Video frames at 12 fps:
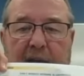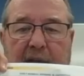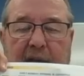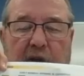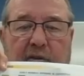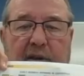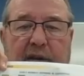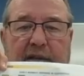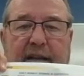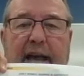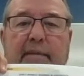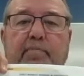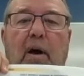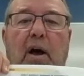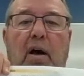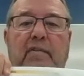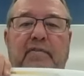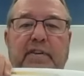turn the tape
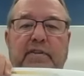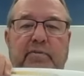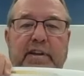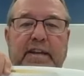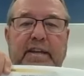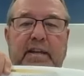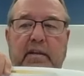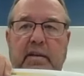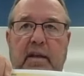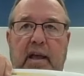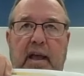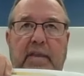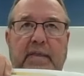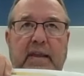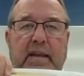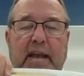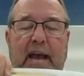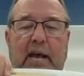off and read it, and
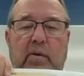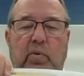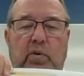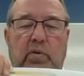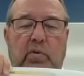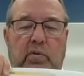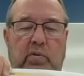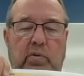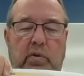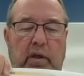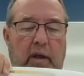then I will,